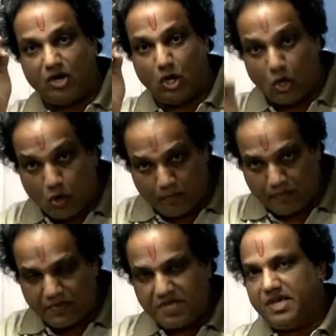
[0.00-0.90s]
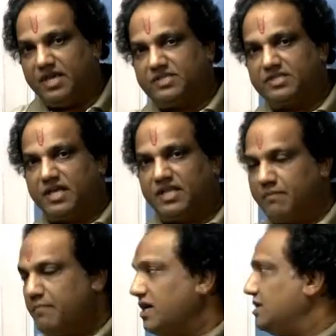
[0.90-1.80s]
loop is
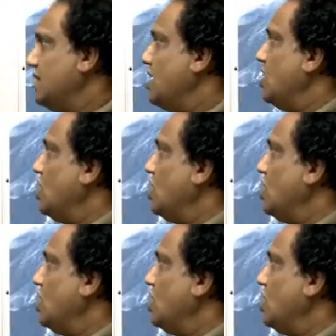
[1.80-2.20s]
nothing but